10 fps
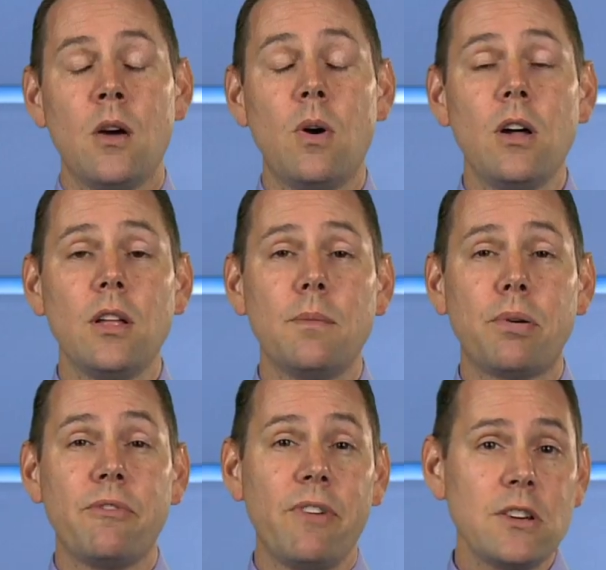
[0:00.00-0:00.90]
Well, a
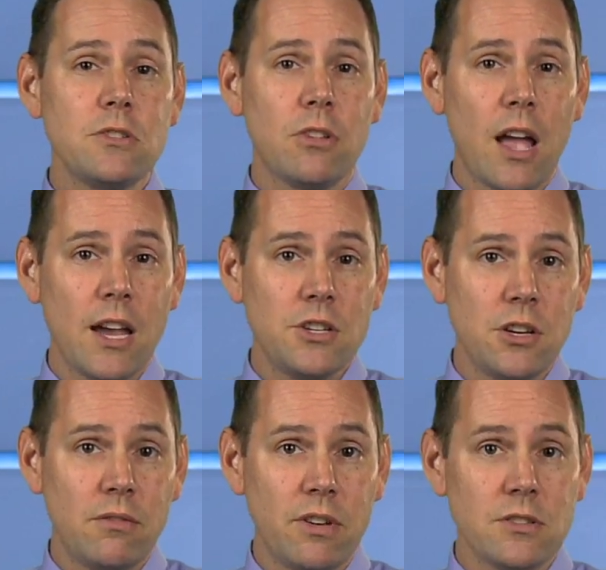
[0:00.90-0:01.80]
professional
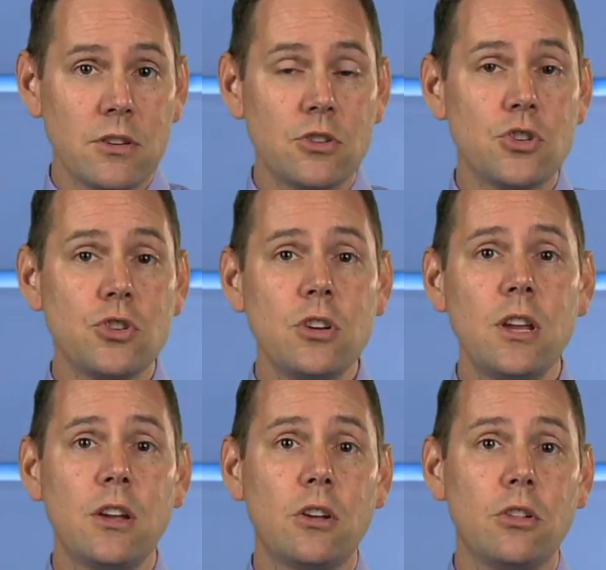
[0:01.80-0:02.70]
hygiene visit should
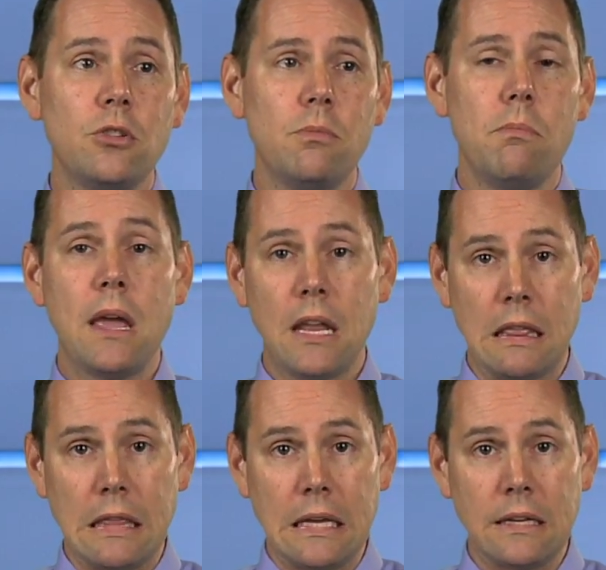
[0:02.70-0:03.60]
include many
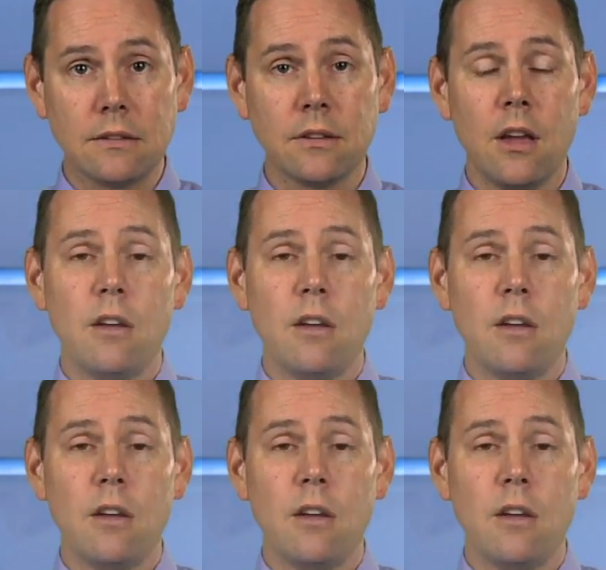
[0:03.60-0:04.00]
things